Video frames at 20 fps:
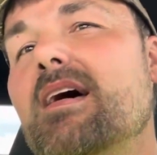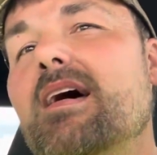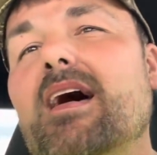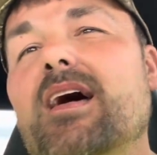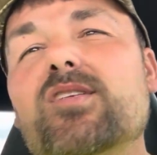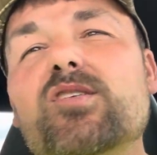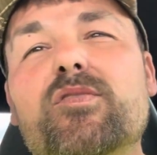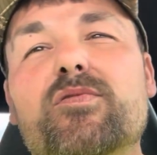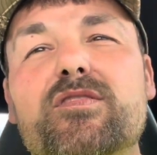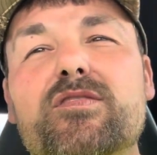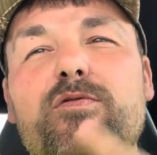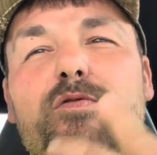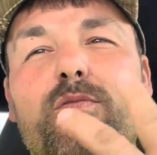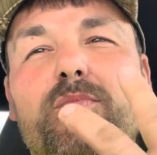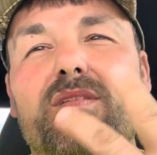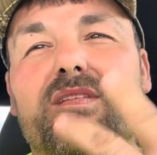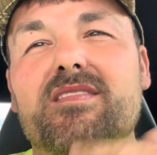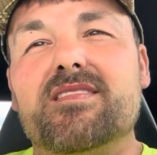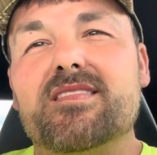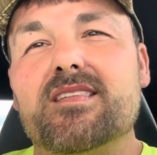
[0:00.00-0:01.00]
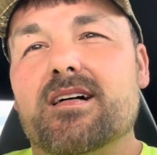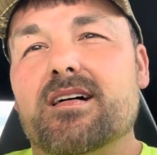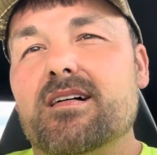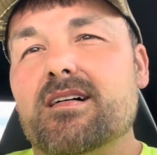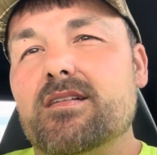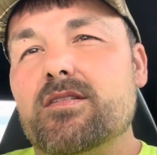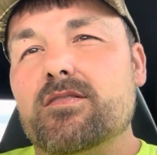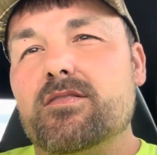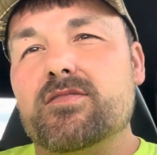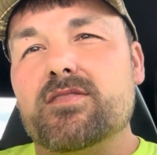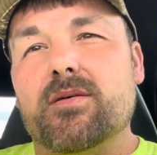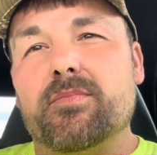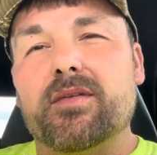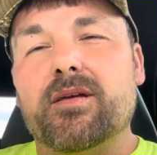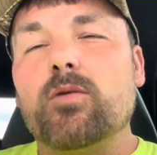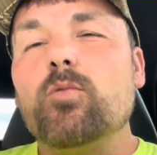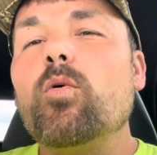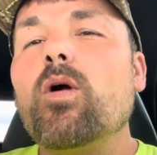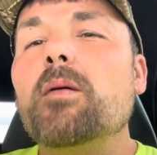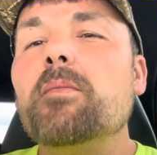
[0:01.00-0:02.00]
I don't know if it's from the sun or
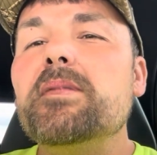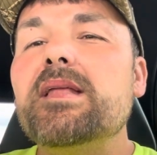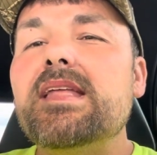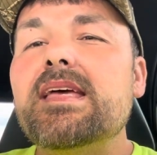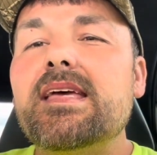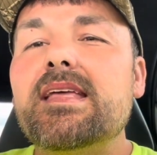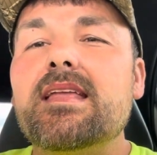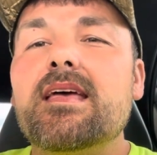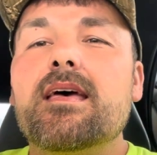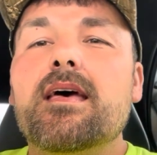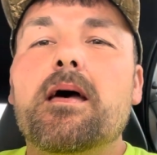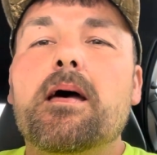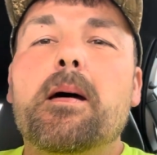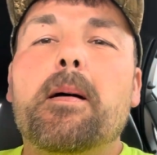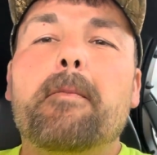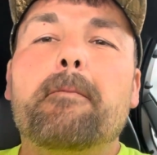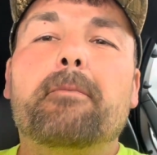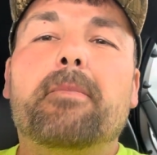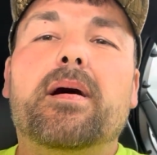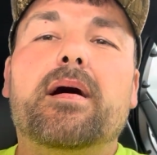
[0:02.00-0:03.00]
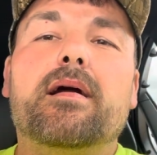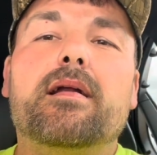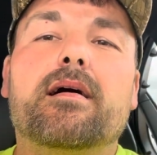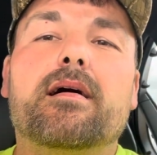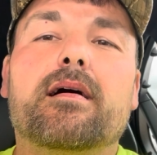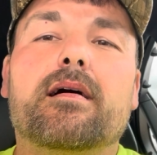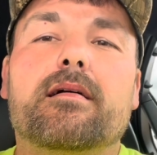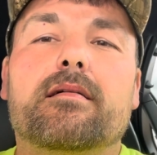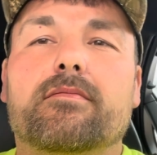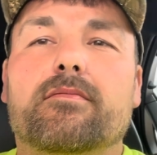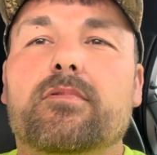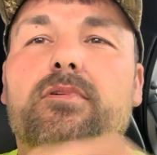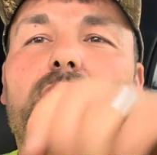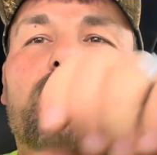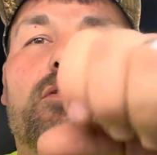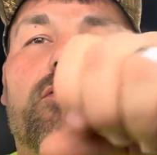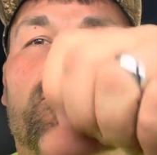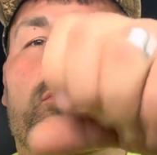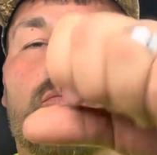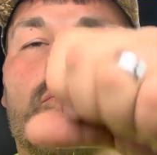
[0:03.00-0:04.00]
something rubbing it, but you
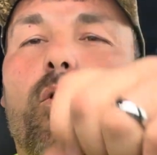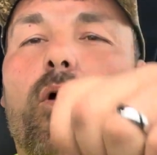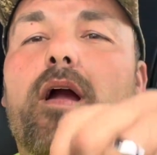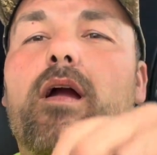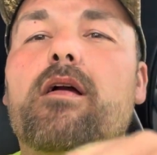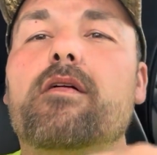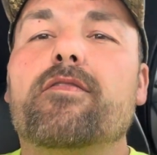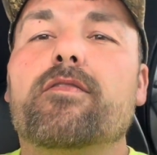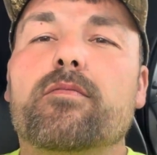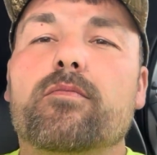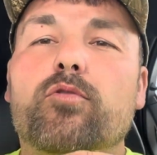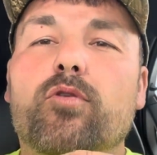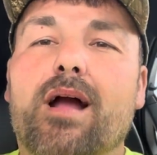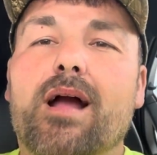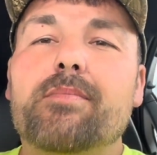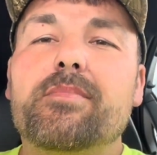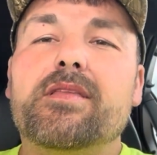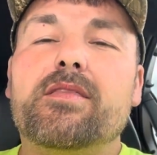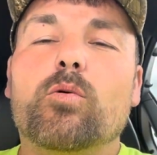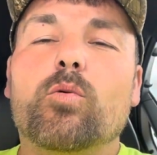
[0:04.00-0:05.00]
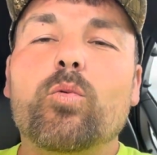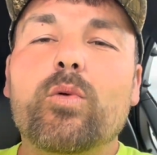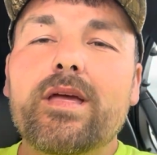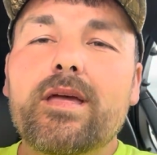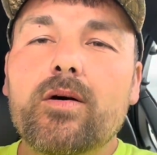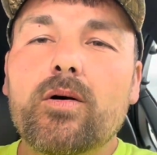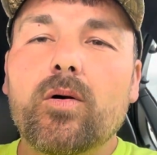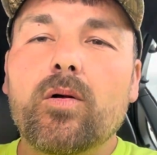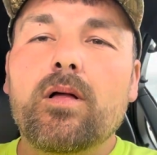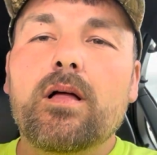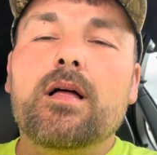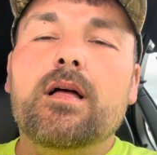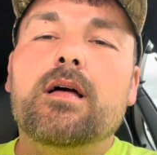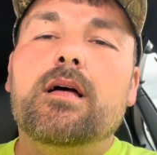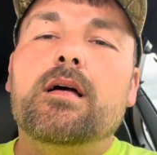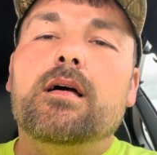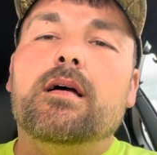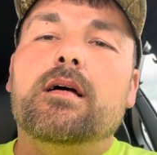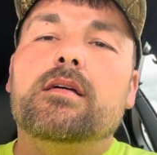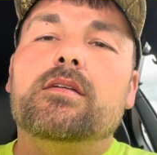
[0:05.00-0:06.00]
know, from grabbing the wheel.
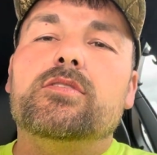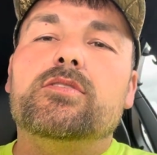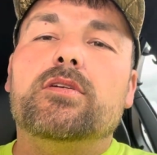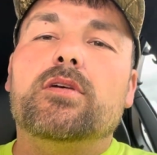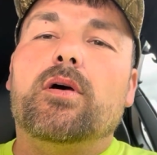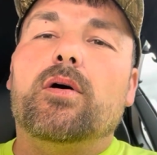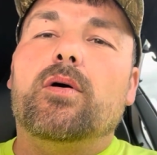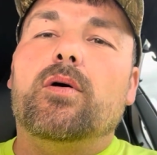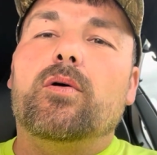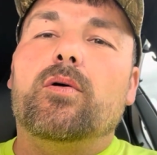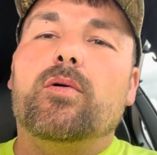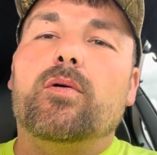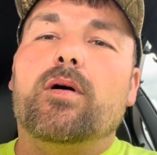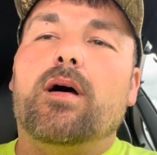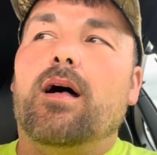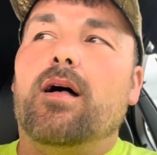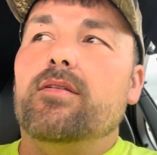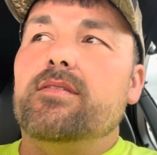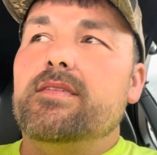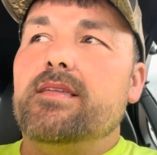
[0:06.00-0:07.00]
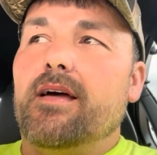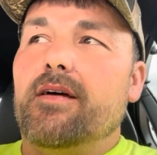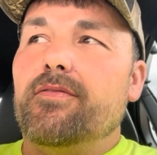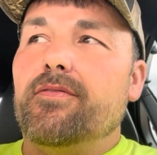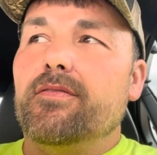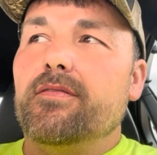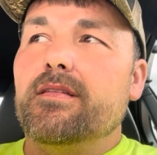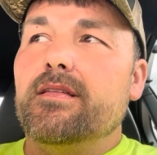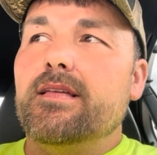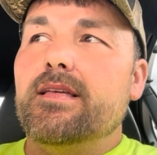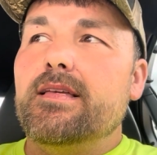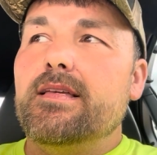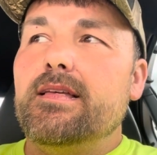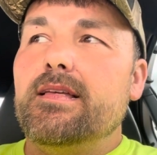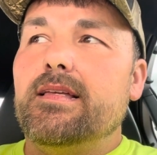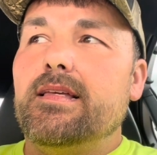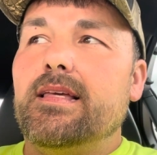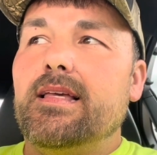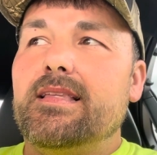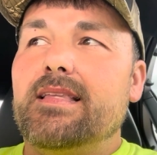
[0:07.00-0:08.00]
So I'll definitely
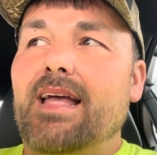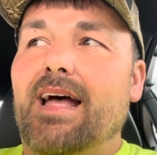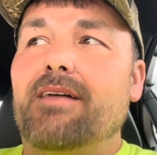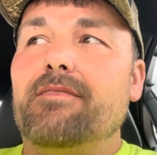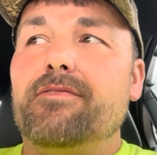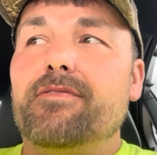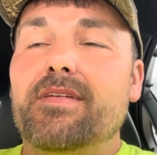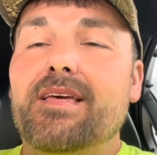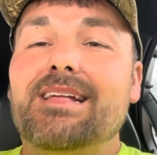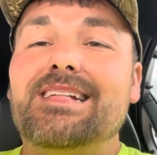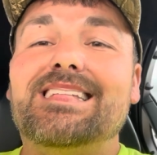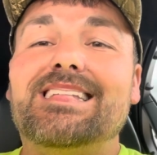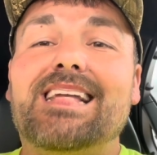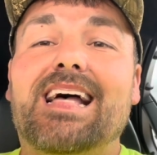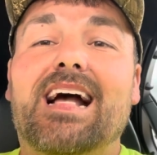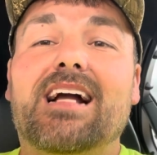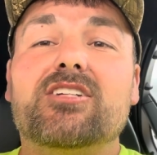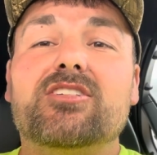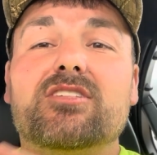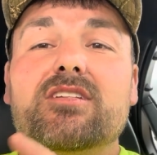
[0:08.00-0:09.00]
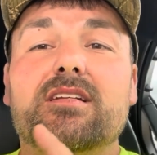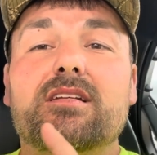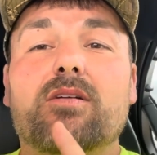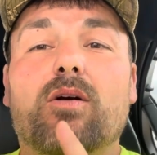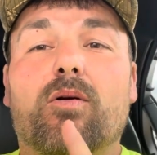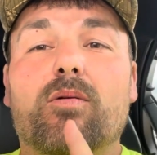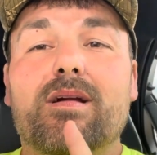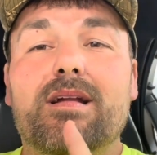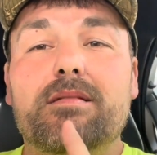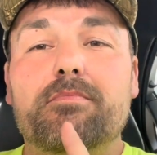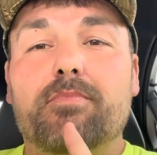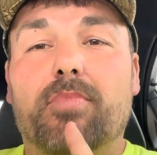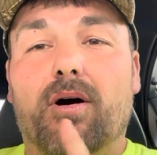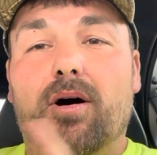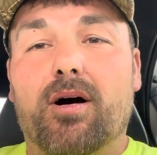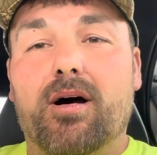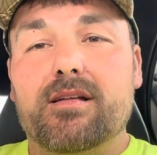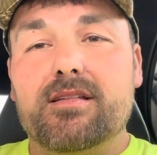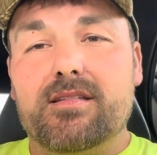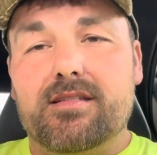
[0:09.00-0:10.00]
get that fixed. I actually already
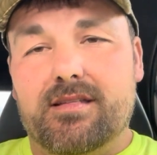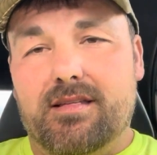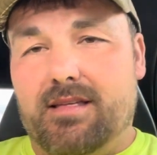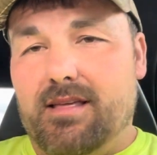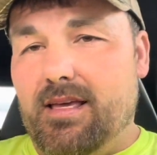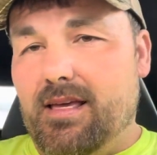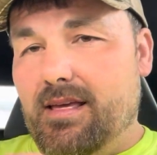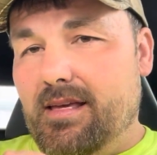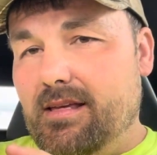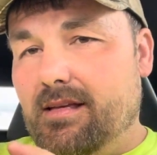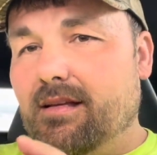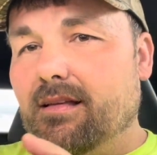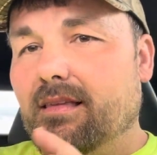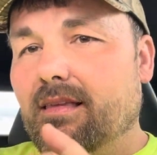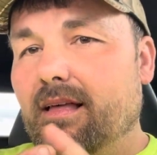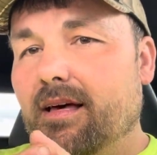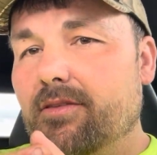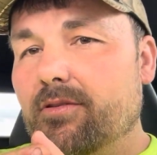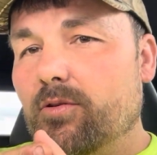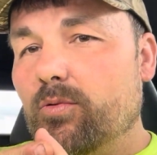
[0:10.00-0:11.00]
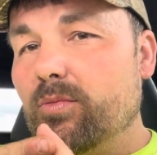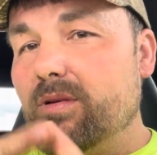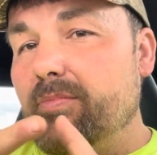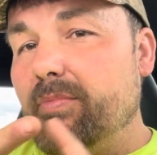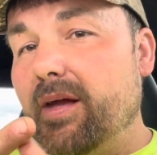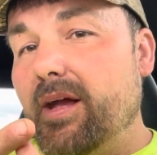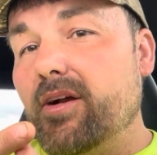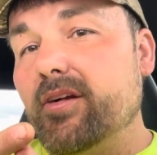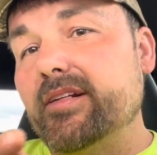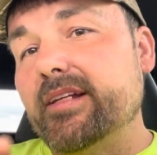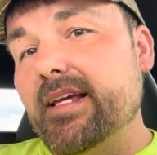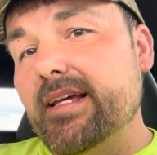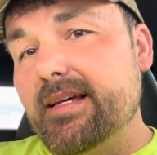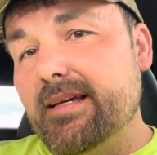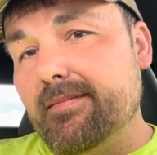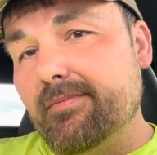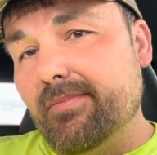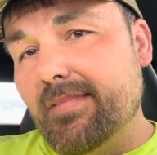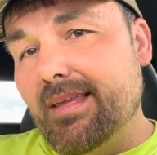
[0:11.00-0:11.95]
bought a leather repair kit.